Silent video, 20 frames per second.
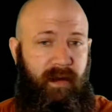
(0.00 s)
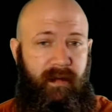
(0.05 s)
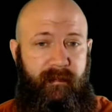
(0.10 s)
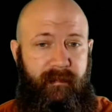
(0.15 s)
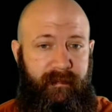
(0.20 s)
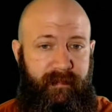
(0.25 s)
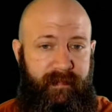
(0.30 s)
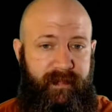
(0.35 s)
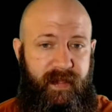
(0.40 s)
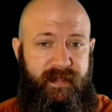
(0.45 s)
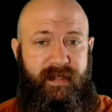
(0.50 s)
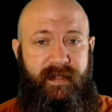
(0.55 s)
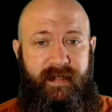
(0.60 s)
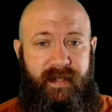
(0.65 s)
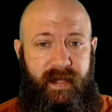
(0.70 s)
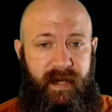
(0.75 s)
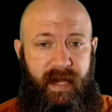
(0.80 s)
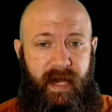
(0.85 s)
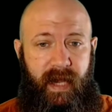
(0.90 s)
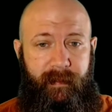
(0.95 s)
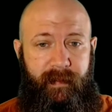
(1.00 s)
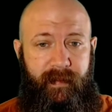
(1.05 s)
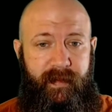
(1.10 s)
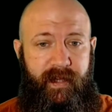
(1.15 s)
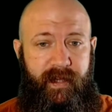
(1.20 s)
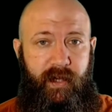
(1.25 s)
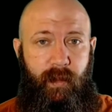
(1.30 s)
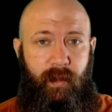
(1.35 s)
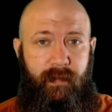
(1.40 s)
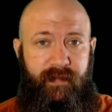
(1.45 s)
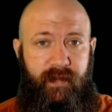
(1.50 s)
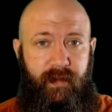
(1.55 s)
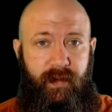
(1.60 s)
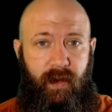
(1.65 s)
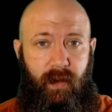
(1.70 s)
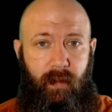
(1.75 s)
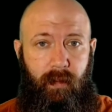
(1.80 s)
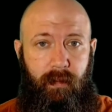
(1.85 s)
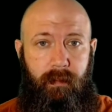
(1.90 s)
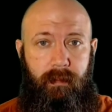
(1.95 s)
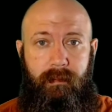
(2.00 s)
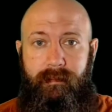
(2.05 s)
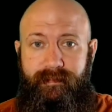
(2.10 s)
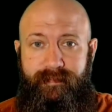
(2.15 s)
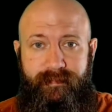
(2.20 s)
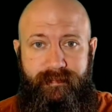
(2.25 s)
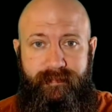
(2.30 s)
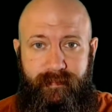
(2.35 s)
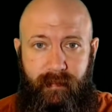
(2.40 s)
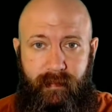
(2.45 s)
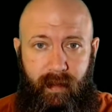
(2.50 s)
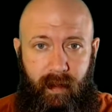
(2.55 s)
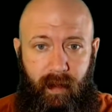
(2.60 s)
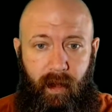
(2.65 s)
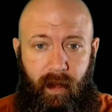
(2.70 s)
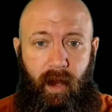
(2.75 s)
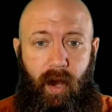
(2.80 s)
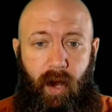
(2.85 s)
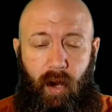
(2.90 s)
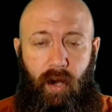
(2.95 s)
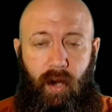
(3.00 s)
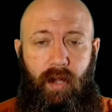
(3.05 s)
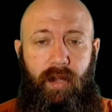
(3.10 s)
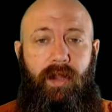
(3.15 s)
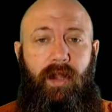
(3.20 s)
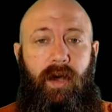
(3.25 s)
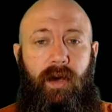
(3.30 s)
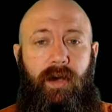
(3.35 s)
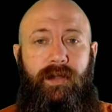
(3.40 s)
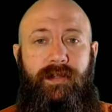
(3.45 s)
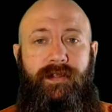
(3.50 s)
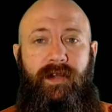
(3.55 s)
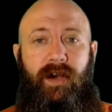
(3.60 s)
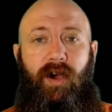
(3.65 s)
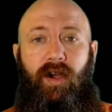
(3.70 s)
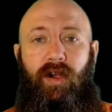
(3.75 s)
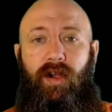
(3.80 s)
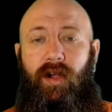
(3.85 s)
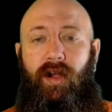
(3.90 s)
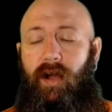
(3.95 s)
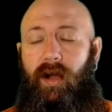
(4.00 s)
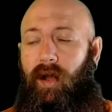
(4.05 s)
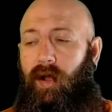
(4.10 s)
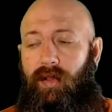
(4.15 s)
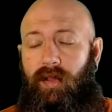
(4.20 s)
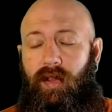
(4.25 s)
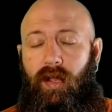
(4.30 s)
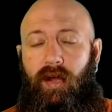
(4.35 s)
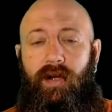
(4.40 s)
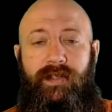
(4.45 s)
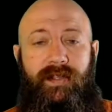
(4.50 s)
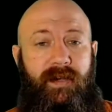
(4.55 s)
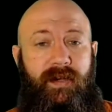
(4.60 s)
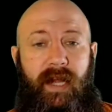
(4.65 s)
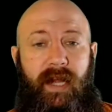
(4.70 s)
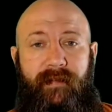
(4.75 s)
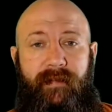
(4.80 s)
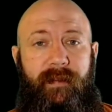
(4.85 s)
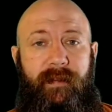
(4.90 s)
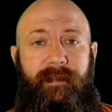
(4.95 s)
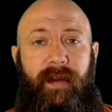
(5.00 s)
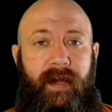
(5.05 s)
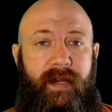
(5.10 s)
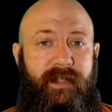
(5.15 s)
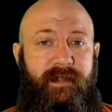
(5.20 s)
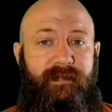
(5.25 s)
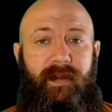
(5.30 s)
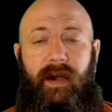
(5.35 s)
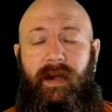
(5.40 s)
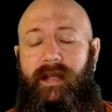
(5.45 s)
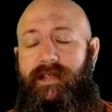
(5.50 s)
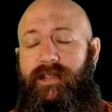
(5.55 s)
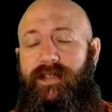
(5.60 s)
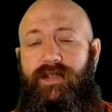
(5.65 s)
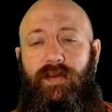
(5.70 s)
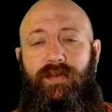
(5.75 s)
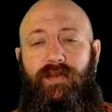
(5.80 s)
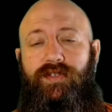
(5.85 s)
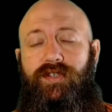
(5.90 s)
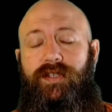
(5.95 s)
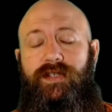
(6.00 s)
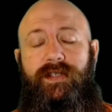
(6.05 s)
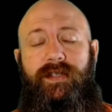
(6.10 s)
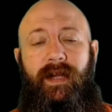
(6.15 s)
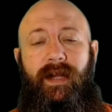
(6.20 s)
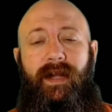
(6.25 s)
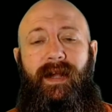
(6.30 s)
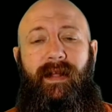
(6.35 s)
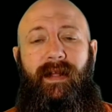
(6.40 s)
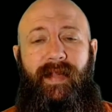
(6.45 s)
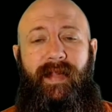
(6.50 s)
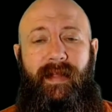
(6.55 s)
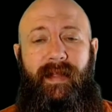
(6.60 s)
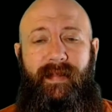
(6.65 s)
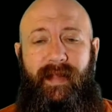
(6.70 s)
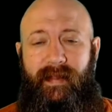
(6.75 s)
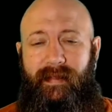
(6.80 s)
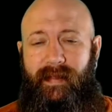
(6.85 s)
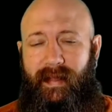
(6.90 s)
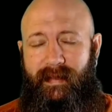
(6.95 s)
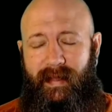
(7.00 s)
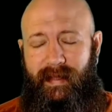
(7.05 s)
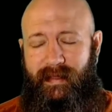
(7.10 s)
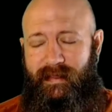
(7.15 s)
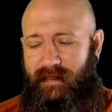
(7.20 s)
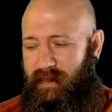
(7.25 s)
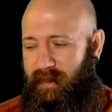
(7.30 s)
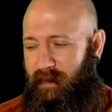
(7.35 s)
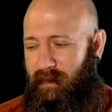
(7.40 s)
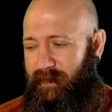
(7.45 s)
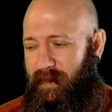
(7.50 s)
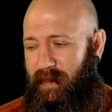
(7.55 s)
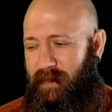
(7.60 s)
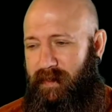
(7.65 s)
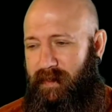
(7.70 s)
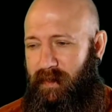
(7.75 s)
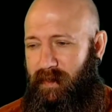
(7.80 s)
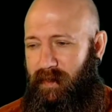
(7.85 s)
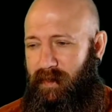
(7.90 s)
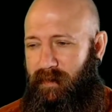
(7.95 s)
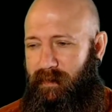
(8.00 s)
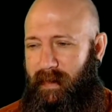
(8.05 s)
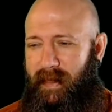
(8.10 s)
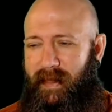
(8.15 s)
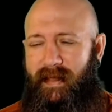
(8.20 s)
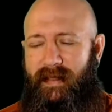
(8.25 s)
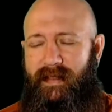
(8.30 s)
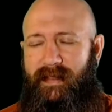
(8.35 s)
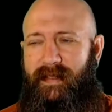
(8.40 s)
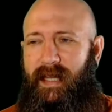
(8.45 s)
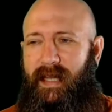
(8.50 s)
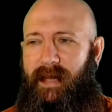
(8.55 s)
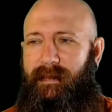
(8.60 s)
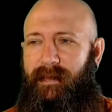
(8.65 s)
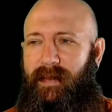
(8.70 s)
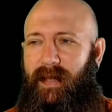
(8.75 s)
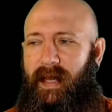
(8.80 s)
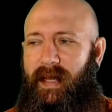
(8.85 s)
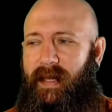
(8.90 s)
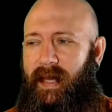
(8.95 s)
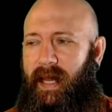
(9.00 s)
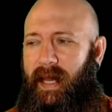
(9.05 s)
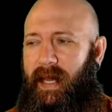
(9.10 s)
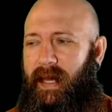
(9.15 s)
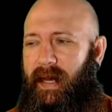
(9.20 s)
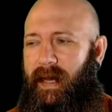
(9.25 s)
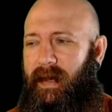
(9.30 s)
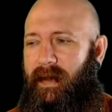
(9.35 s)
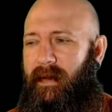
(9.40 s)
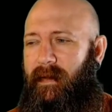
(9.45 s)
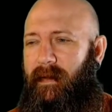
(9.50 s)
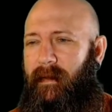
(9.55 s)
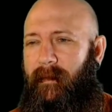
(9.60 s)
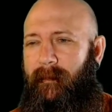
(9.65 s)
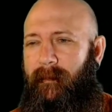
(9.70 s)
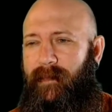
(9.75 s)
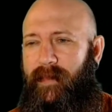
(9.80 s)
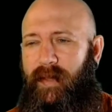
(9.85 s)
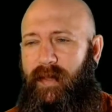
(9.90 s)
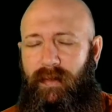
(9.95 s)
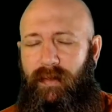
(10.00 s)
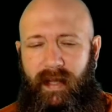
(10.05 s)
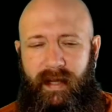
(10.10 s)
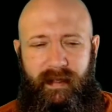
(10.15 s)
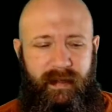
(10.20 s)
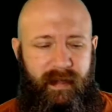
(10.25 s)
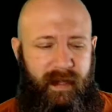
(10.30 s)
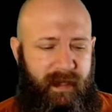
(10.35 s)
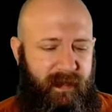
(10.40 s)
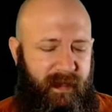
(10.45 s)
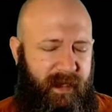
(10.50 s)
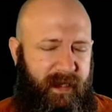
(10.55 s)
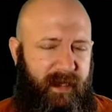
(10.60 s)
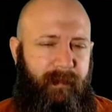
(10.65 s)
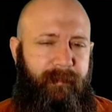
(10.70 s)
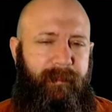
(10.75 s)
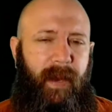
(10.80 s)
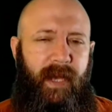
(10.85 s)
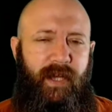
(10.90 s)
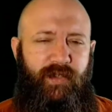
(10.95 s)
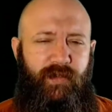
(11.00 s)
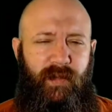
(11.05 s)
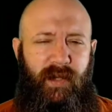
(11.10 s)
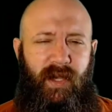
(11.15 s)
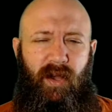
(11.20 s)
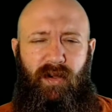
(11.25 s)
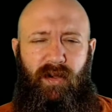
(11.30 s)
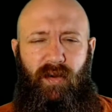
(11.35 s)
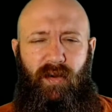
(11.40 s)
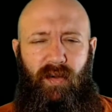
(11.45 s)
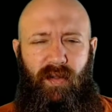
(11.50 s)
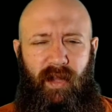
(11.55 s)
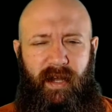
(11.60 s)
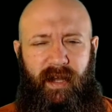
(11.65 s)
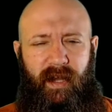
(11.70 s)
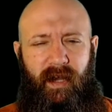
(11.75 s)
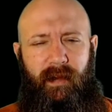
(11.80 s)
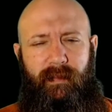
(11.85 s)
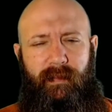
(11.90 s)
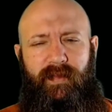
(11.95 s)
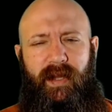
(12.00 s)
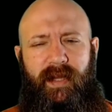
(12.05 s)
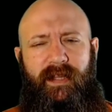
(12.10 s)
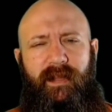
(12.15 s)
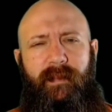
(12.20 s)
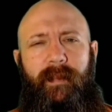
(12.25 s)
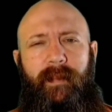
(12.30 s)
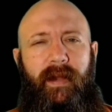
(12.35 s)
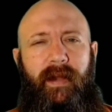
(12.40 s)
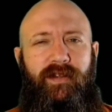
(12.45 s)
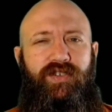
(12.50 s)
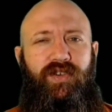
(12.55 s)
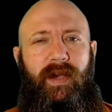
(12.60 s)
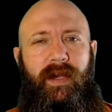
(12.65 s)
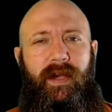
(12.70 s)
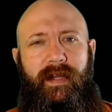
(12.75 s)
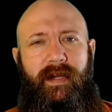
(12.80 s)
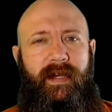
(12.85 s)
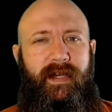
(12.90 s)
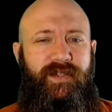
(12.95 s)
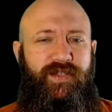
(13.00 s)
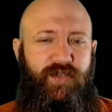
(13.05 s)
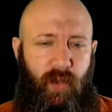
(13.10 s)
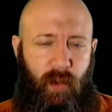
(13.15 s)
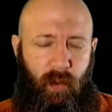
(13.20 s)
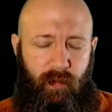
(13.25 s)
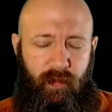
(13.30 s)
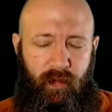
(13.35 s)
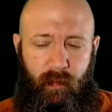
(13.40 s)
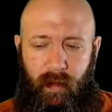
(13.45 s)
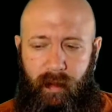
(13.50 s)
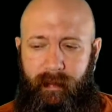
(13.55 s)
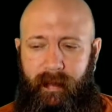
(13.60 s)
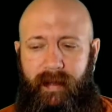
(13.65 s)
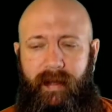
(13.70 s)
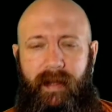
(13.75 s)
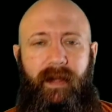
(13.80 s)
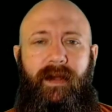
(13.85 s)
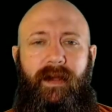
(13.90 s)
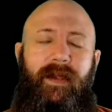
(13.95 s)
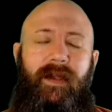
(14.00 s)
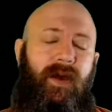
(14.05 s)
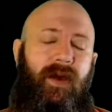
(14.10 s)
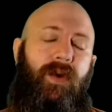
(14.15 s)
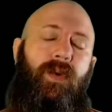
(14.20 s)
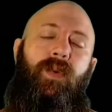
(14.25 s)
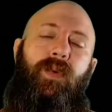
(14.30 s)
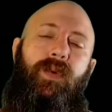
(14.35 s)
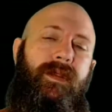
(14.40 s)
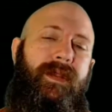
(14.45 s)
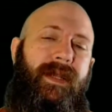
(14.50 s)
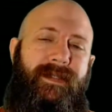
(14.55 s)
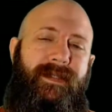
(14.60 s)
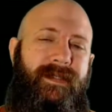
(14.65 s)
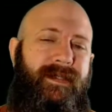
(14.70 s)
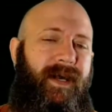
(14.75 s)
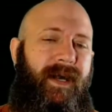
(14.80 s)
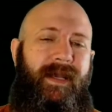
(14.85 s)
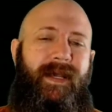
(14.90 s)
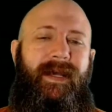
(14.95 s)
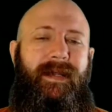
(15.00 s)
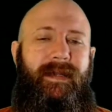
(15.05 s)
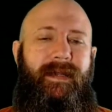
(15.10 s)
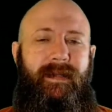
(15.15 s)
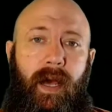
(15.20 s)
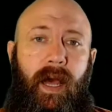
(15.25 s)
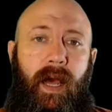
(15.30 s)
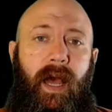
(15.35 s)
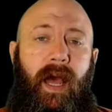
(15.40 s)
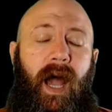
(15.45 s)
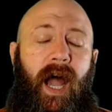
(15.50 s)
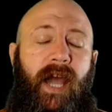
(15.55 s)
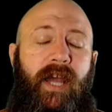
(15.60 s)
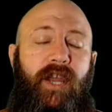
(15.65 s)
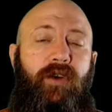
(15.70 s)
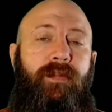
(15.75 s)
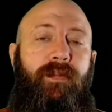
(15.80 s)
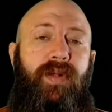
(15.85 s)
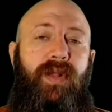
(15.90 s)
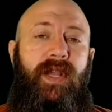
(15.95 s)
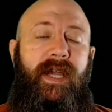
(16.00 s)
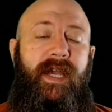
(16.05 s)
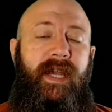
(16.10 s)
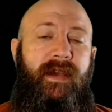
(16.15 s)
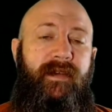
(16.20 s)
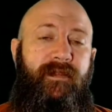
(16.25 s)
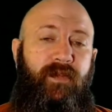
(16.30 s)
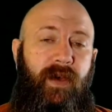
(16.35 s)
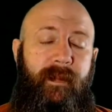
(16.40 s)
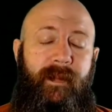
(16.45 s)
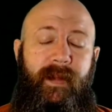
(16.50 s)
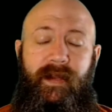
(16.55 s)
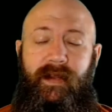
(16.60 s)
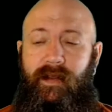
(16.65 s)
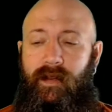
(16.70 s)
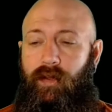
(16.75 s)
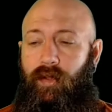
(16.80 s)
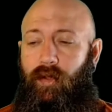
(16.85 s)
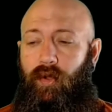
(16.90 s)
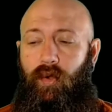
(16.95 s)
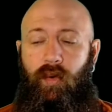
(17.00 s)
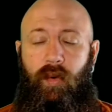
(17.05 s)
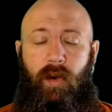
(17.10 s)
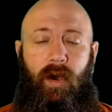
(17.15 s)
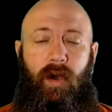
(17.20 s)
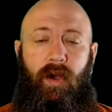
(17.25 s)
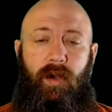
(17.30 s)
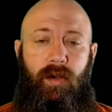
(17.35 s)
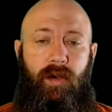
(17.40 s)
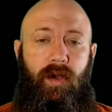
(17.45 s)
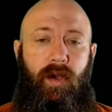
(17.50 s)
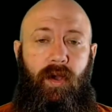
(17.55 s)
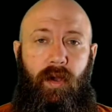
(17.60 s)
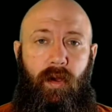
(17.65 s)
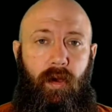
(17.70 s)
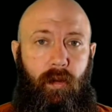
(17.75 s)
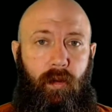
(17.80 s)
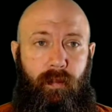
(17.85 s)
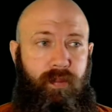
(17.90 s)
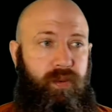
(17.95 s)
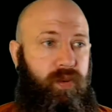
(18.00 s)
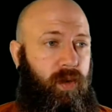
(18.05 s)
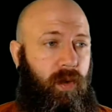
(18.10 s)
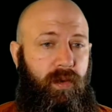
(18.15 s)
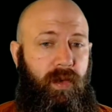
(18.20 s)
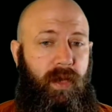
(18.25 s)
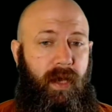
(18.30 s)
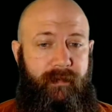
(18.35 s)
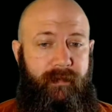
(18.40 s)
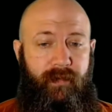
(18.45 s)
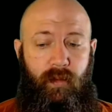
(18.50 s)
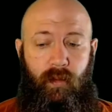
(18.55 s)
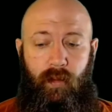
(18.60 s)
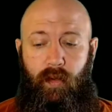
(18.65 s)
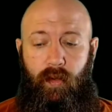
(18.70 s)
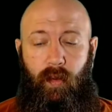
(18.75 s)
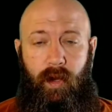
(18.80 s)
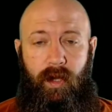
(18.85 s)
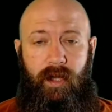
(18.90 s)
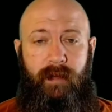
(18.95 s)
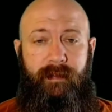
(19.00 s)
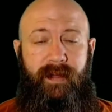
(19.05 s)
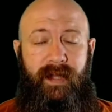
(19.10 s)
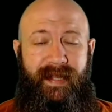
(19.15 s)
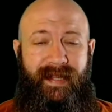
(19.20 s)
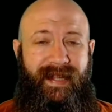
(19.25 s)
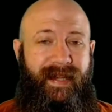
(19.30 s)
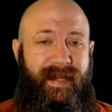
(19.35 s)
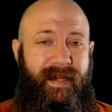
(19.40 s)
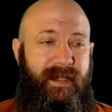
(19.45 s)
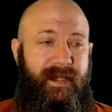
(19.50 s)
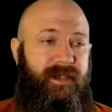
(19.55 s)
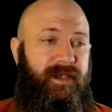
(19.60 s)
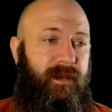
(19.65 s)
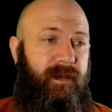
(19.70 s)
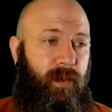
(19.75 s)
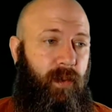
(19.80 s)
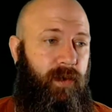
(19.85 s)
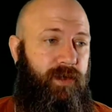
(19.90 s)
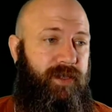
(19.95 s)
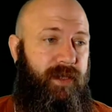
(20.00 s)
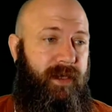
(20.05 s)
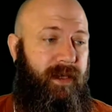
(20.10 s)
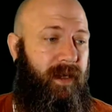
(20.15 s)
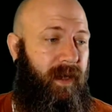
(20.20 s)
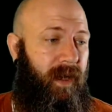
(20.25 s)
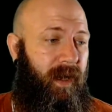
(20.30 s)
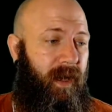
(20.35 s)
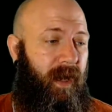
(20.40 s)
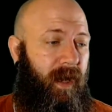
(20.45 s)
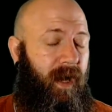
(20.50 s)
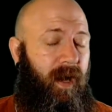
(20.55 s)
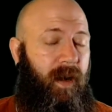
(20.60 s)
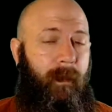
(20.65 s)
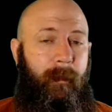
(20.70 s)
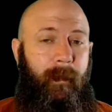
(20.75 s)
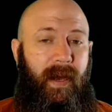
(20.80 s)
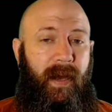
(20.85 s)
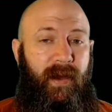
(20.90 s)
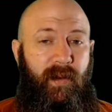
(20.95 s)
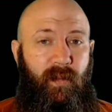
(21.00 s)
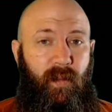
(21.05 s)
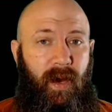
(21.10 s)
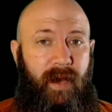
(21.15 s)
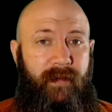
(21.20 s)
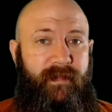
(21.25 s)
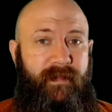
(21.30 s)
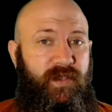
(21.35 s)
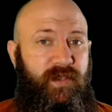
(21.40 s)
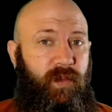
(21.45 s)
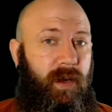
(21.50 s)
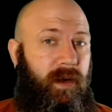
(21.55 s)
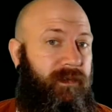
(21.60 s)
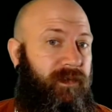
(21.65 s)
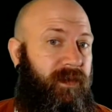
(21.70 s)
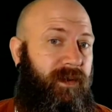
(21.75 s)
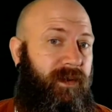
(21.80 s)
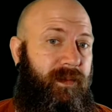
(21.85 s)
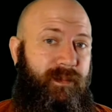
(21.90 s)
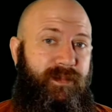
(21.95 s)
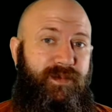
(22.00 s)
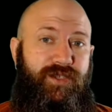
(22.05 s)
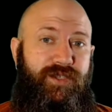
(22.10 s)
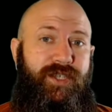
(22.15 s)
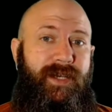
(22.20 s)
this is going to happen to you if you don't. All laws are laws on everybody's body. So just that's something to make it seem like a like the patriarchal, like the men are trying to control the women. No, that's not it. I know plenty of women who are pro-life, who are completely against abortion. My own wife is one of them.